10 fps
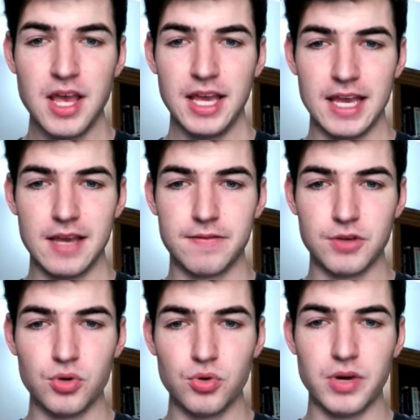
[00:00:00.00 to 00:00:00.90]
if
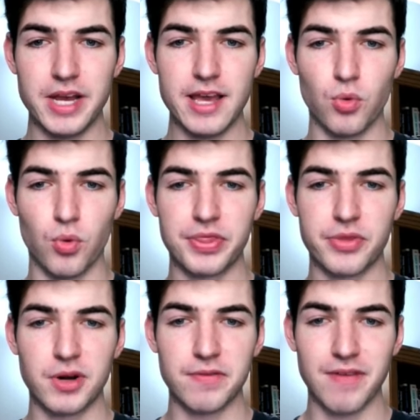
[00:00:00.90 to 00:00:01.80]
you hit
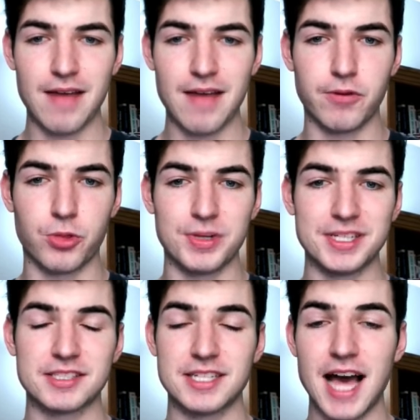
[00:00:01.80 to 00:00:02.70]
135 for 3
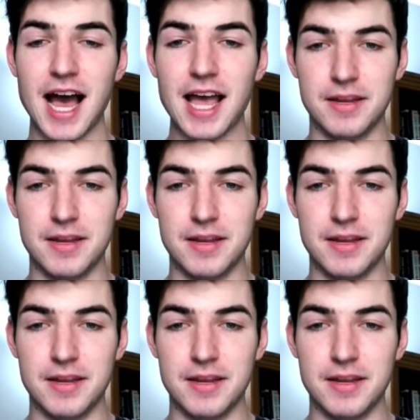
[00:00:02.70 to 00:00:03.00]
sets of 9.